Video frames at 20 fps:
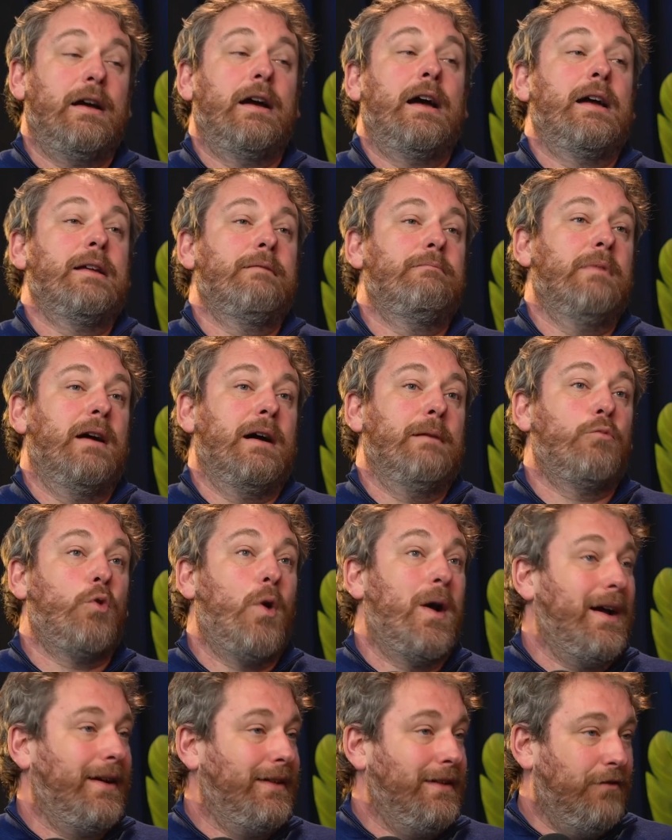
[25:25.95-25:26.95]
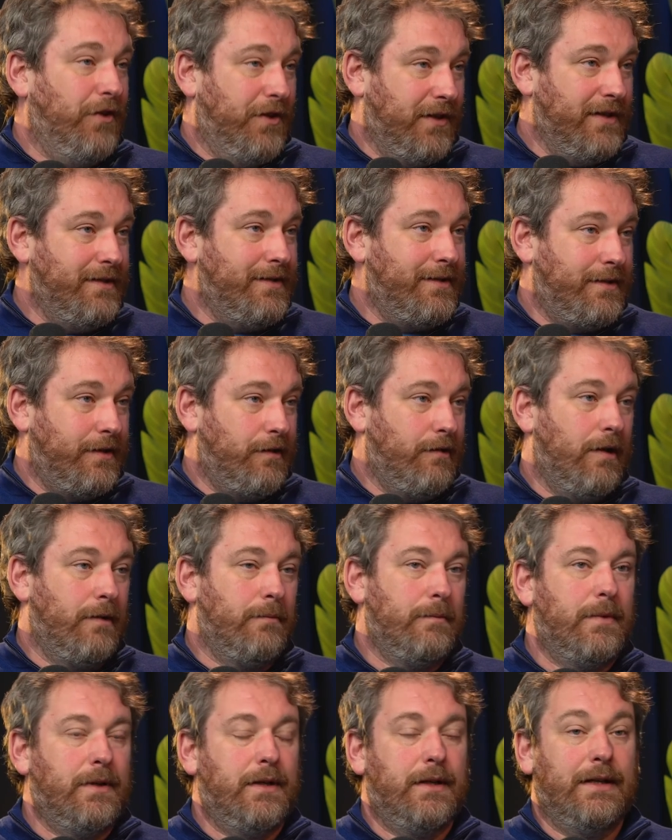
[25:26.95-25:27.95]
I'm quite active on
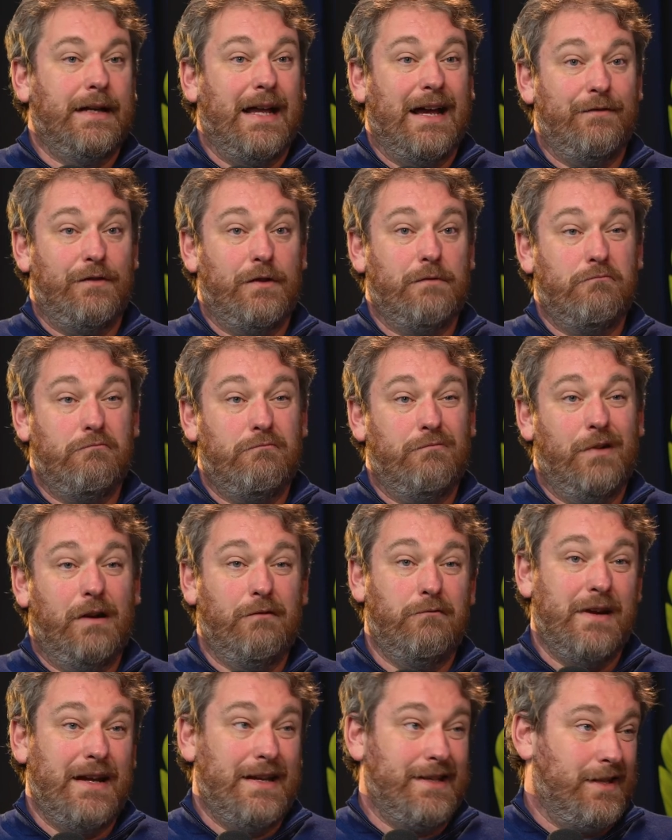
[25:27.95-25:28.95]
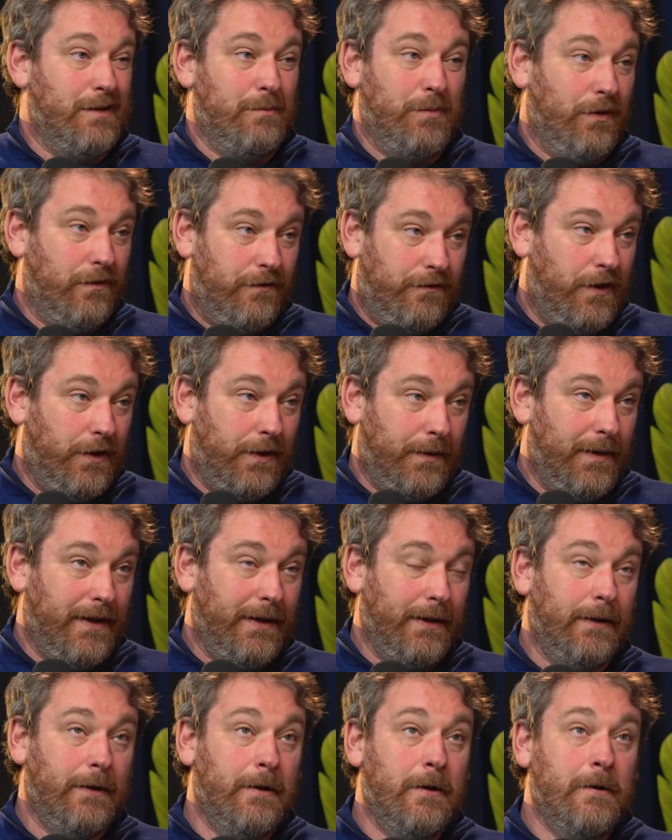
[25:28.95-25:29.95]
Instagram and have a reasonable following.